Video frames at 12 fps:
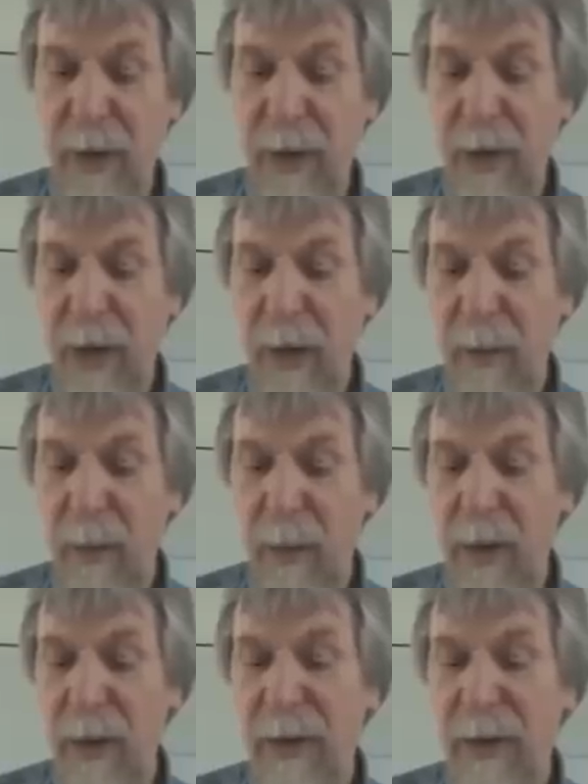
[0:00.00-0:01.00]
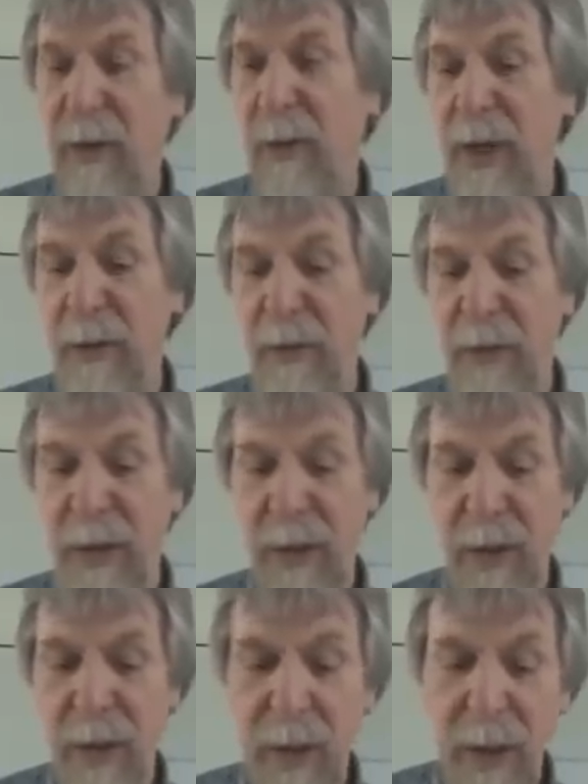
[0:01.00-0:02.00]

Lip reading: not more than 1 fit.